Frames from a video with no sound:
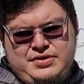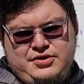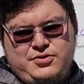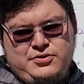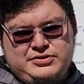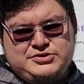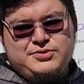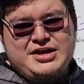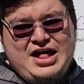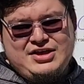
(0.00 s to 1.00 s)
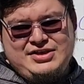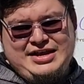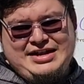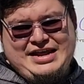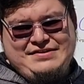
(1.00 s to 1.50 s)
the course will
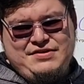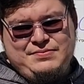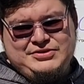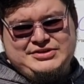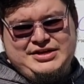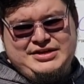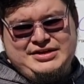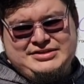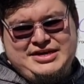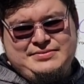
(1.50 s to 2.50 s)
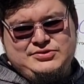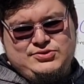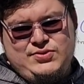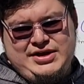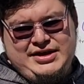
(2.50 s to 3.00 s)
calculate 85% times
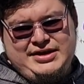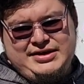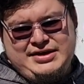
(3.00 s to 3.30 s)
20